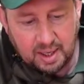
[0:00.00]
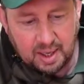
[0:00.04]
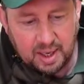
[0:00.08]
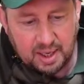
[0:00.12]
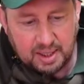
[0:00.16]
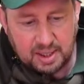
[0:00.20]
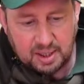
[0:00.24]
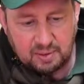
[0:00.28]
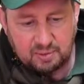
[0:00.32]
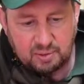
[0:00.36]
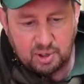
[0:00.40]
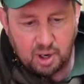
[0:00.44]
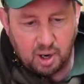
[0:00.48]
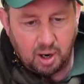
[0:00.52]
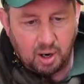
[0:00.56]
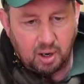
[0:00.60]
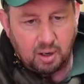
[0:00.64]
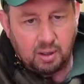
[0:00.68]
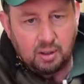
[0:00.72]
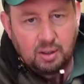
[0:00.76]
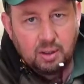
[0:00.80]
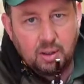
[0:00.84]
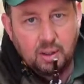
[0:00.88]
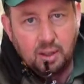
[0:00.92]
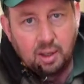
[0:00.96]
And you've got
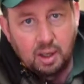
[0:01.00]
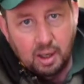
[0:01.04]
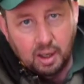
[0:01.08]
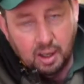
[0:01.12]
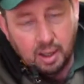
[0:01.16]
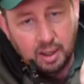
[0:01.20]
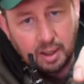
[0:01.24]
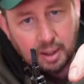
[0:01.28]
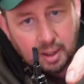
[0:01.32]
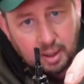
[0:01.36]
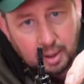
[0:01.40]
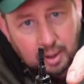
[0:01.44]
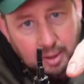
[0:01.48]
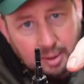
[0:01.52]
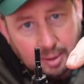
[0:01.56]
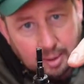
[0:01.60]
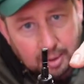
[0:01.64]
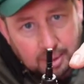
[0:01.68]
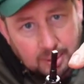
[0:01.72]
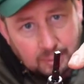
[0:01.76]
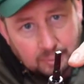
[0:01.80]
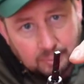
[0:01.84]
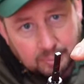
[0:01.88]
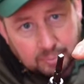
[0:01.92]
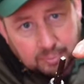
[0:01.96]

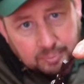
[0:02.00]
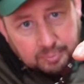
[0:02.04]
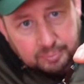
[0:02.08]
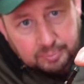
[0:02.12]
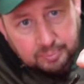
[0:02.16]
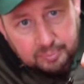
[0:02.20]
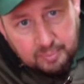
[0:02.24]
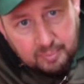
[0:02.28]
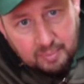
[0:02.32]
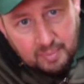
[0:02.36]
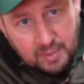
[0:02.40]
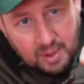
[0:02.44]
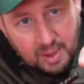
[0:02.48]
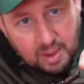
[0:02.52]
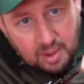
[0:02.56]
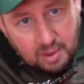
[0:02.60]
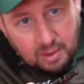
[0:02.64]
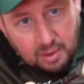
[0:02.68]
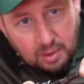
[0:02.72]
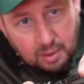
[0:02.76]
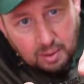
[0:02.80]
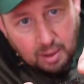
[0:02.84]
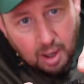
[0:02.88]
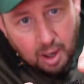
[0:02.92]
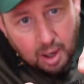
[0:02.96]
low
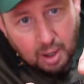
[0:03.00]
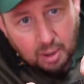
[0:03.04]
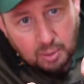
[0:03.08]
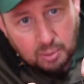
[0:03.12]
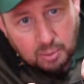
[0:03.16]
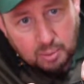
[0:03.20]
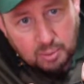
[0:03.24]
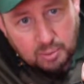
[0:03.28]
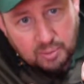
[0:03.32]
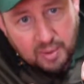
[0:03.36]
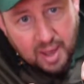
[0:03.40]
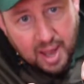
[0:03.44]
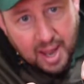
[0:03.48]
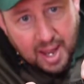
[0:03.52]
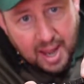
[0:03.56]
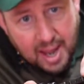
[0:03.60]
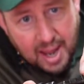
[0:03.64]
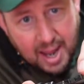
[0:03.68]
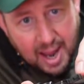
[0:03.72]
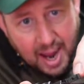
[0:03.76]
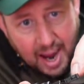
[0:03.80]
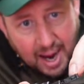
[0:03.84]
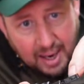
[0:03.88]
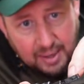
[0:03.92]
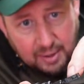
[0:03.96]

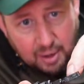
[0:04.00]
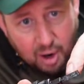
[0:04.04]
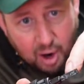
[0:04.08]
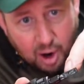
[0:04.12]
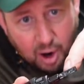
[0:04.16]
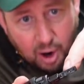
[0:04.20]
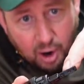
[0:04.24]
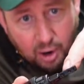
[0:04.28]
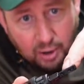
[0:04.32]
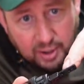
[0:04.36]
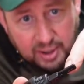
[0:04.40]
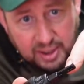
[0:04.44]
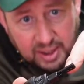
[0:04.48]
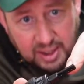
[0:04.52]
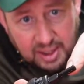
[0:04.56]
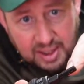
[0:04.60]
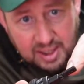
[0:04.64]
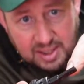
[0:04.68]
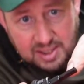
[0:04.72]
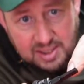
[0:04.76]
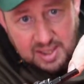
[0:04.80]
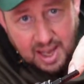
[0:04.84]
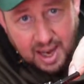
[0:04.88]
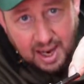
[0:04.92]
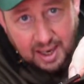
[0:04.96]
there and high
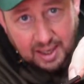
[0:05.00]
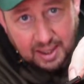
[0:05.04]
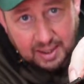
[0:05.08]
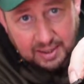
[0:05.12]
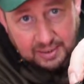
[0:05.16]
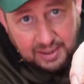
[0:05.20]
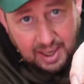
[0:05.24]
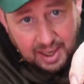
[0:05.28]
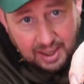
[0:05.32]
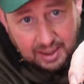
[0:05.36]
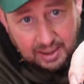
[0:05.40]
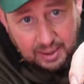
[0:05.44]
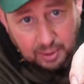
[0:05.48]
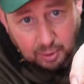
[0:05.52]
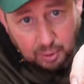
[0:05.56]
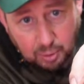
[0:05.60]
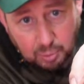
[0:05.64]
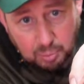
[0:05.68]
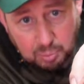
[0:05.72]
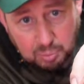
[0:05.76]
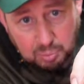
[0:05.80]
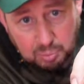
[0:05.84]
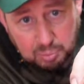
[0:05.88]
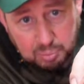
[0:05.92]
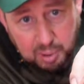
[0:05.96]
is that
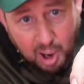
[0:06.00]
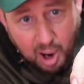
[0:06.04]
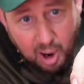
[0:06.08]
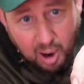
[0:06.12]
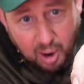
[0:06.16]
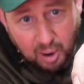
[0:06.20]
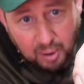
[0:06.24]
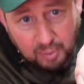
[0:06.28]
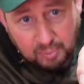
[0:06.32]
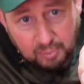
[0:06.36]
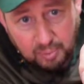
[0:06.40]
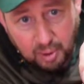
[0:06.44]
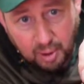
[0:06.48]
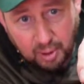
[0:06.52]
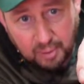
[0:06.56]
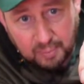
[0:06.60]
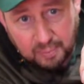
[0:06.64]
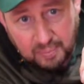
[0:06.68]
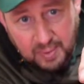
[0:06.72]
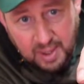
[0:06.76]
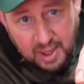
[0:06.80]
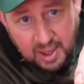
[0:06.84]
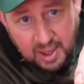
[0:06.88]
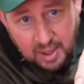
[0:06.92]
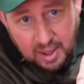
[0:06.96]
little bar, right?
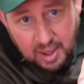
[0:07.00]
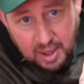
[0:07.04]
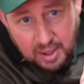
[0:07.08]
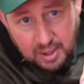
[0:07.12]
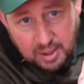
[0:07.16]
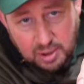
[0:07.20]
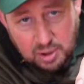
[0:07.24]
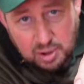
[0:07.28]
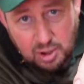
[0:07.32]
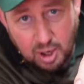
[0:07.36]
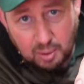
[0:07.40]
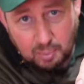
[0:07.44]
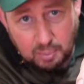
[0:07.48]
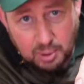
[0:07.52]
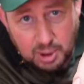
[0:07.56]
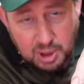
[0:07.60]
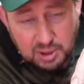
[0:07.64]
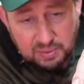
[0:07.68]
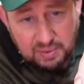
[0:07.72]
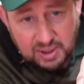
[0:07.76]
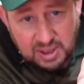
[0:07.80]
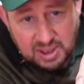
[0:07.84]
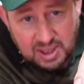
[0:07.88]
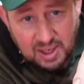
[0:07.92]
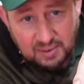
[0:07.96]
And there's not much
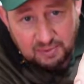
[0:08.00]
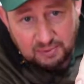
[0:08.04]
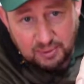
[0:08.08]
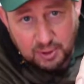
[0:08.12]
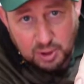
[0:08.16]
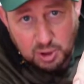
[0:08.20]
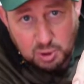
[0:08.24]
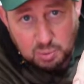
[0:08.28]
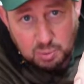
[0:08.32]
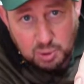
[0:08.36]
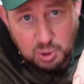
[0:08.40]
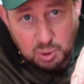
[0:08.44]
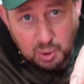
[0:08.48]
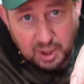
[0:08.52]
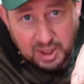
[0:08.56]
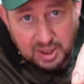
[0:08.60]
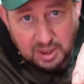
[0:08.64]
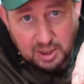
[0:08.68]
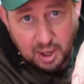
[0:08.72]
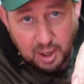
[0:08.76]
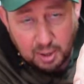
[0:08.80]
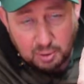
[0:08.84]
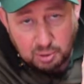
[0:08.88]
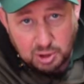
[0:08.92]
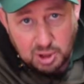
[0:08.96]
of a difference between
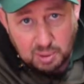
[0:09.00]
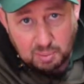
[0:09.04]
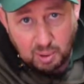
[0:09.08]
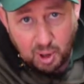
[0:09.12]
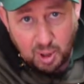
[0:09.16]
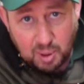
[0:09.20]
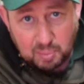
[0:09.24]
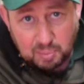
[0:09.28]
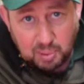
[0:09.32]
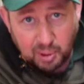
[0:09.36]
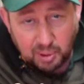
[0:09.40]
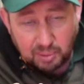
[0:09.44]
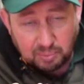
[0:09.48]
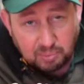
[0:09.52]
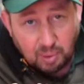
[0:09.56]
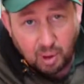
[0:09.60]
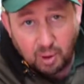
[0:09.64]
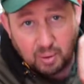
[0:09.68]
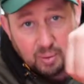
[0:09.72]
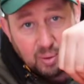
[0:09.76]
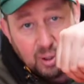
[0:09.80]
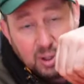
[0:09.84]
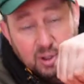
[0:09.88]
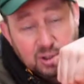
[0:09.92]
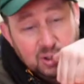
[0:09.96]
those. You might put
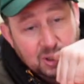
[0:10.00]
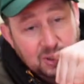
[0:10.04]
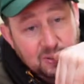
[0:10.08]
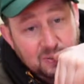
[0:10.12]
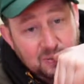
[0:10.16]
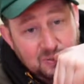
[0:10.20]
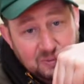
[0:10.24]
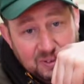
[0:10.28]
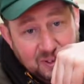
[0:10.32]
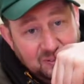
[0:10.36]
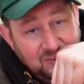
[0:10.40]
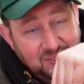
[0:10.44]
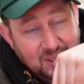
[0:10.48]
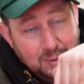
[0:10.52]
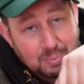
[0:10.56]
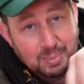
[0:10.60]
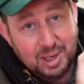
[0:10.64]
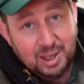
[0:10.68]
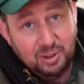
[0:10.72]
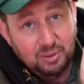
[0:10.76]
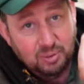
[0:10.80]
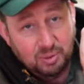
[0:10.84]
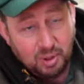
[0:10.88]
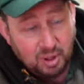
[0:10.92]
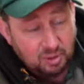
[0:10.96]
like 150
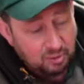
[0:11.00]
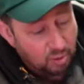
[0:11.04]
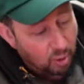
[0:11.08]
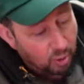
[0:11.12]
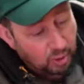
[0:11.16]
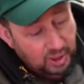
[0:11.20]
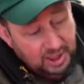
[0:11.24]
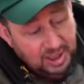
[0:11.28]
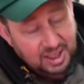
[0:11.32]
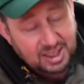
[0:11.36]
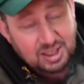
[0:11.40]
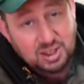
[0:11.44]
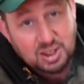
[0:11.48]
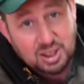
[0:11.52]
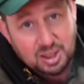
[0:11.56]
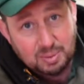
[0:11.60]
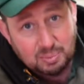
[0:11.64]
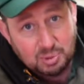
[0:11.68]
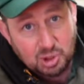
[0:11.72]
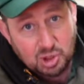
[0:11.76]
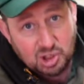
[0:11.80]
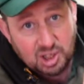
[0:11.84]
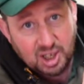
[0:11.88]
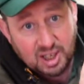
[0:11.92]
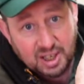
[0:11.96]
mil of oil into the
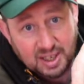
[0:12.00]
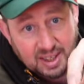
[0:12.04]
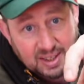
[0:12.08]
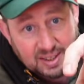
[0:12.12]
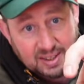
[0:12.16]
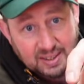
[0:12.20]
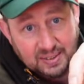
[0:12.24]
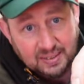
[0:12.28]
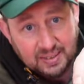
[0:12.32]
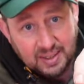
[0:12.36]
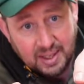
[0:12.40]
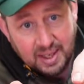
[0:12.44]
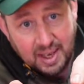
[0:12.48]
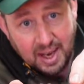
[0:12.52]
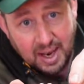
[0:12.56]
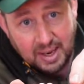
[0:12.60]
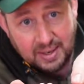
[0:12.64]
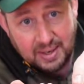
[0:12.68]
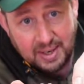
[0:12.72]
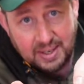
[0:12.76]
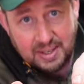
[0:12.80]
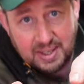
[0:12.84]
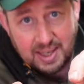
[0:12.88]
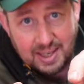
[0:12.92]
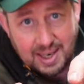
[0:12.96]
machine, and
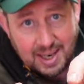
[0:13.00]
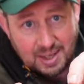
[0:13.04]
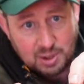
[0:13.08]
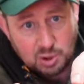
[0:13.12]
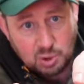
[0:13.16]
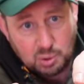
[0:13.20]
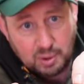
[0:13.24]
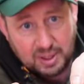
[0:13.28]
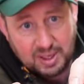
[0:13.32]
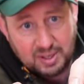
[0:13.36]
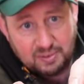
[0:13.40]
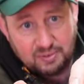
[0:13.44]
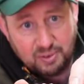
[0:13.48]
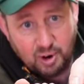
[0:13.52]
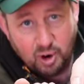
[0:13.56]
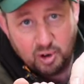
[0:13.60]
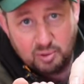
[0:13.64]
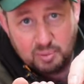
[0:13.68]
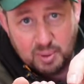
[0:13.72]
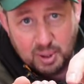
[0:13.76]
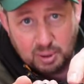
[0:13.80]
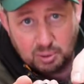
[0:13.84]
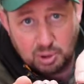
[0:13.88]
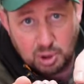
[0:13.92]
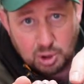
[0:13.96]
then the last
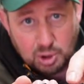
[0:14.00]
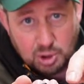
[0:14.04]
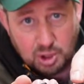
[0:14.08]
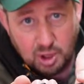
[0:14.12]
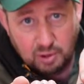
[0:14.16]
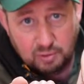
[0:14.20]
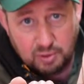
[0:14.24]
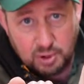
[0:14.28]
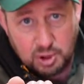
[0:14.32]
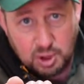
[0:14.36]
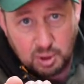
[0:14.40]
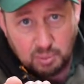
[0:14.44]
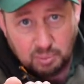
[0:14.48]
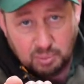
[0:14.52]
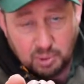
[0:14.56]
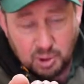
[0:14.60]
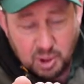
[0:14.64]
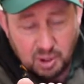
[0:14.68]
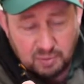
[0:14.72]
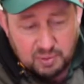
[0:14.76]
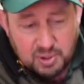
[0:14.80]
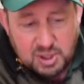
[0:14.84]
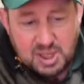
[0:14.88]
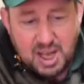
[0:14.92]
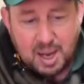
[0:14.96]
25 mil just covers up and
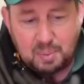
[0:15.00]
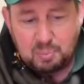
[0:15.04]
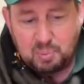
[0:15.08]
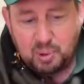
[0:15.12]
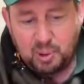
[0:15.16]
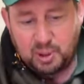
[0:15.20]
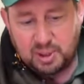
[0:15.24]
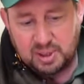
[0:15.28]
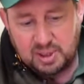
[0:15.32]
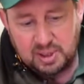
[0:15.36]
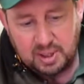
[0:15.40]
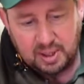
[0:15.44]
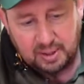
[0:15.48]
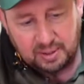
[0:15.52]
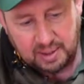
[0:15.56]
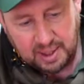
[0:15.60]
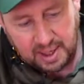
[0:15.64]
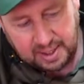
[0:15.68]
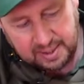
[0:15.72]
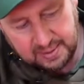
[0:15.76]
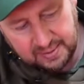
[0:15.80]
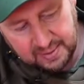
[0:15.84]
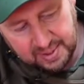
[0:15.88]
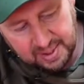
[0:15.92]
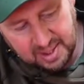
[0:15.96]
covers that point,
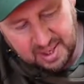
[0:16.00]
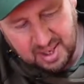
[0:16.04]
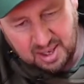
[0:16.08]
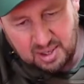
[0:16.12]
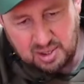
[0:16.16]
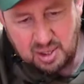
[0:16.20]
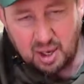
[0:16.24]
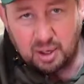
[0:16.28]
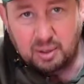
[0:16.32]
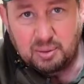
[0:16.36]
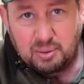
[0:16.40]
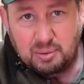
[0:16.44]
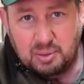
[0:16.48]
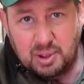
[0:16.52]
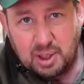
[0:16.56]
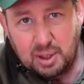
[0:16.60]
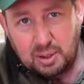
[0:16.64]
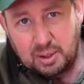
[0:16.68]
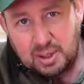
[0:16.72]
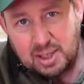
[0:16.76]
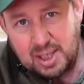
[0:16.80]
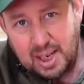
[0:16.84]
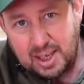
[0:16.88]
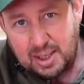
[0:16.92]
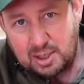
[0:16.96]
okay? So you
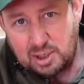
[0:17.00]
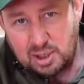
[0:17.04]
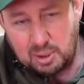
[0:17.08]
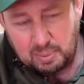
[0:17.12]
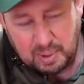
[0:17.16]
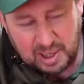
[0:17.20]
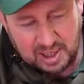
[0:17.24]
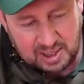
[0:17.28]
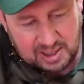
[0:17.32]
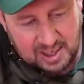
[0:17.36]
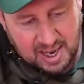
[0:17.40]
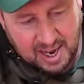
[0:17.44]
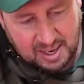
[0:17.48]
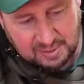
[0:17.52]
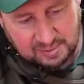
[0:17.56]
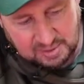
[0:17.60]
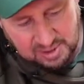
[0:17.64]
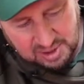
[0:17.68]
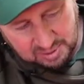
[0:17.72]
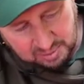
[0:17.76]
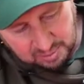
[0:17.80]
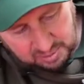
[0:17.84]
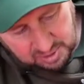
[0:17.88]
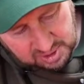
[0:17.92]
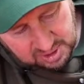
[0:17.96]
got to take some in and out
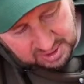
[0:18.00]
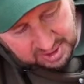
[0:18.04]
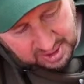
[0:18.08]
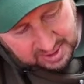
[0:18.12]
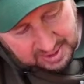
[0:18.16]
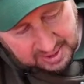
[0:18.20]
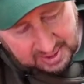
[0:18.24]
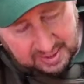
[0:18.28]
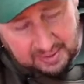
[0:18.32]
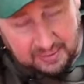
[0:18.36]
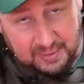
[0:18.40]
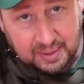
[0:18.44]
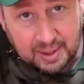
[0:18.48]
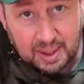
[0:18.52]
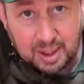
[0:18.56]
to get it.